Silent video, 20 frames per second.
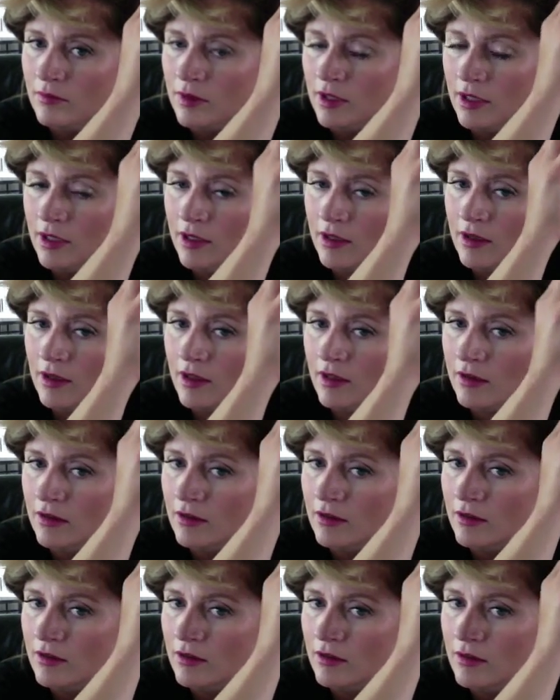plenty of
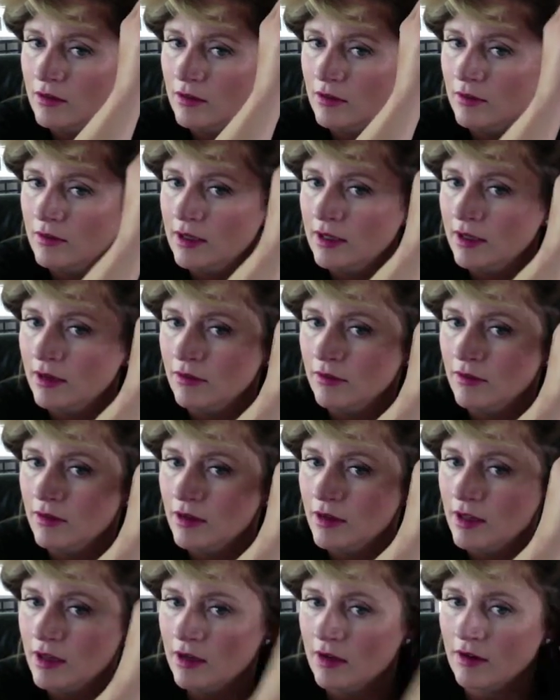color
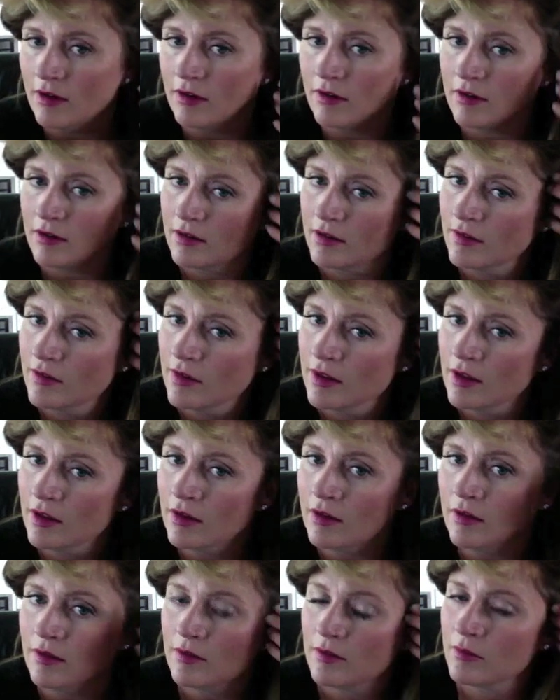around there, and
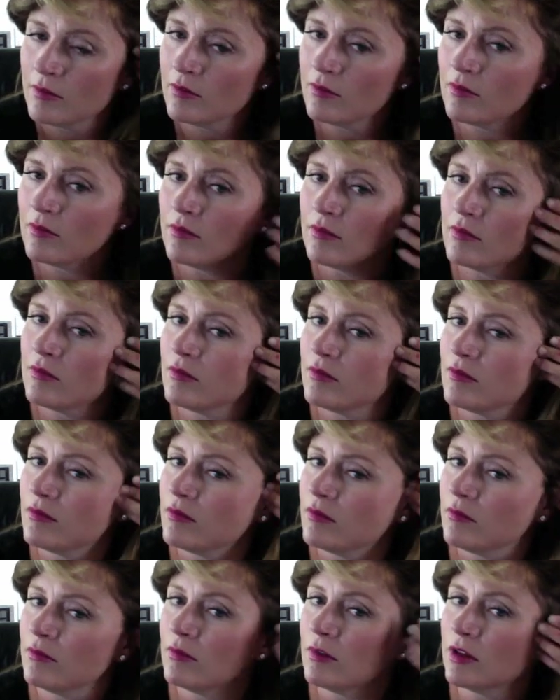then
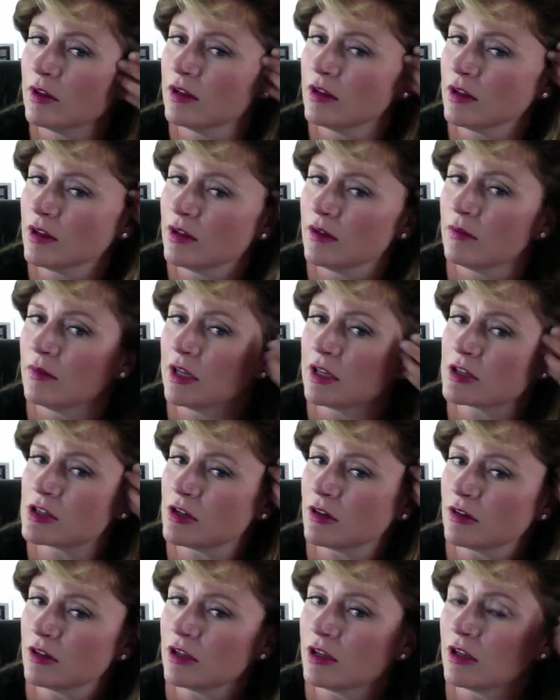really make
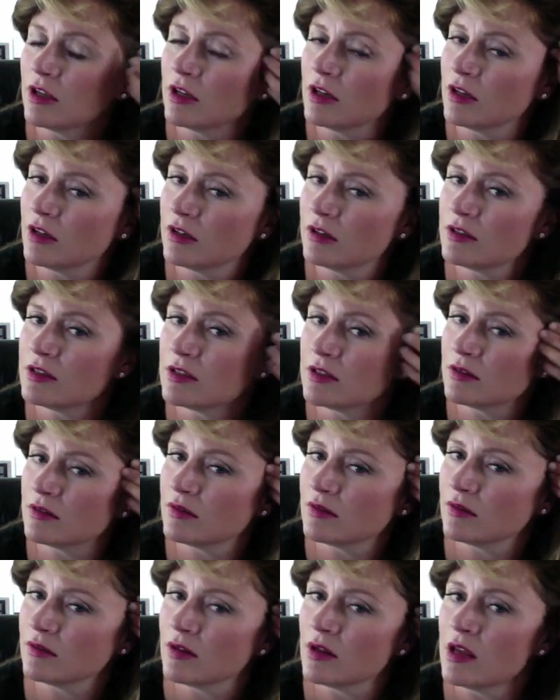sure that you get it
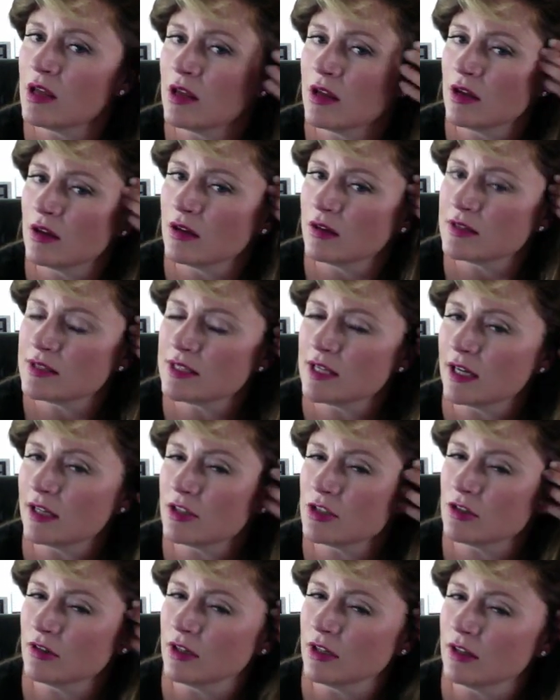
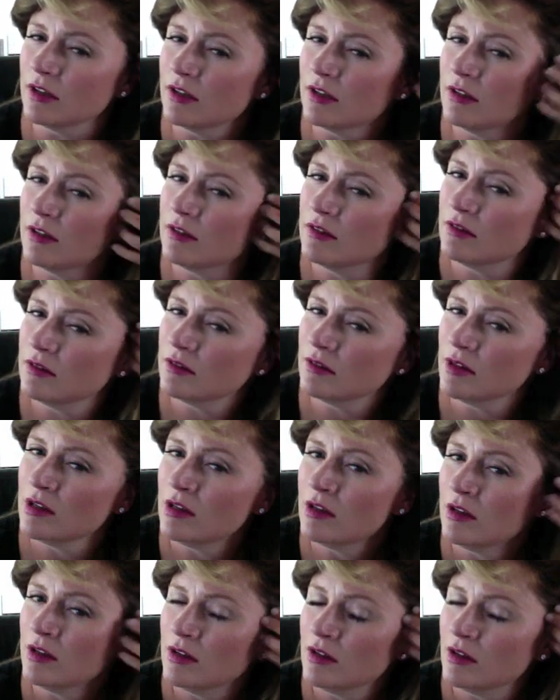saturated
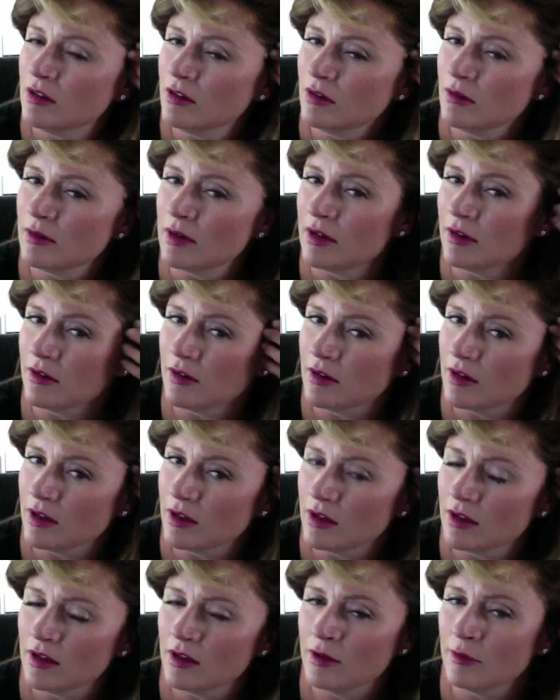around
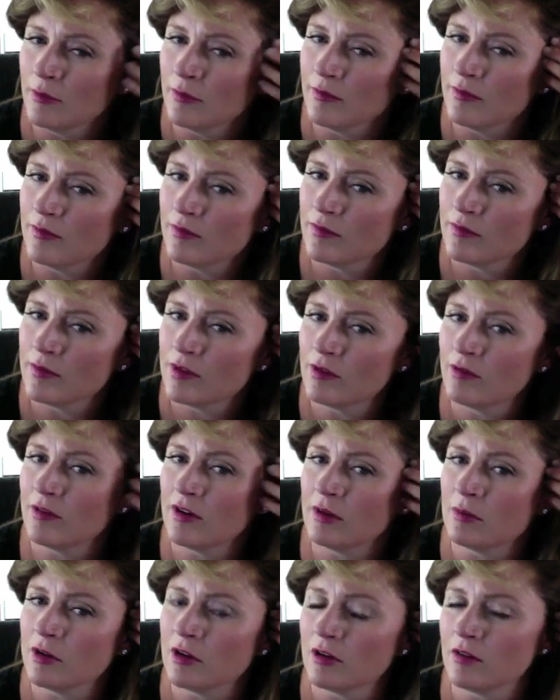the
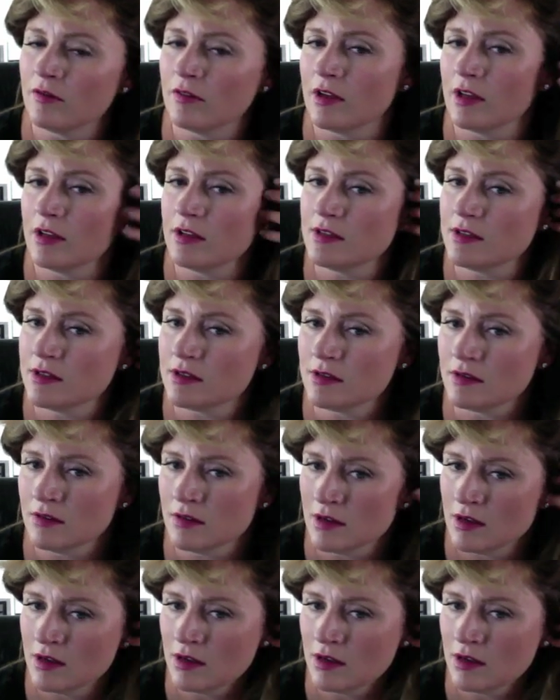frame of your face.